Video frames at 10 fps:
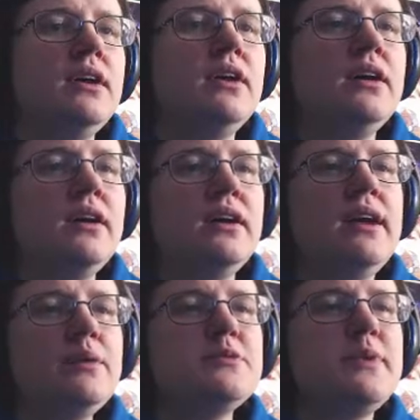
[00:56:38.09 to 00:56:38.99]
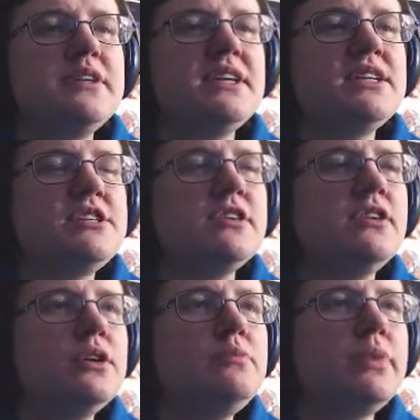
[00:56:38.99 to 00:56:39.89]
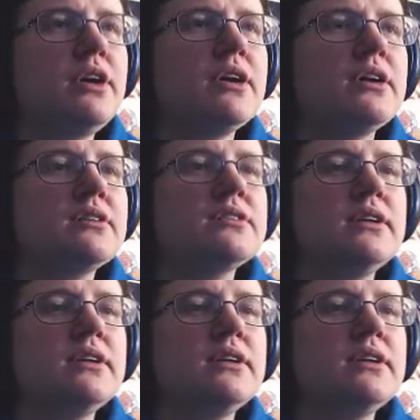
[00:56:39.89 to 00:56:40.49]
and I was about to get to the good part.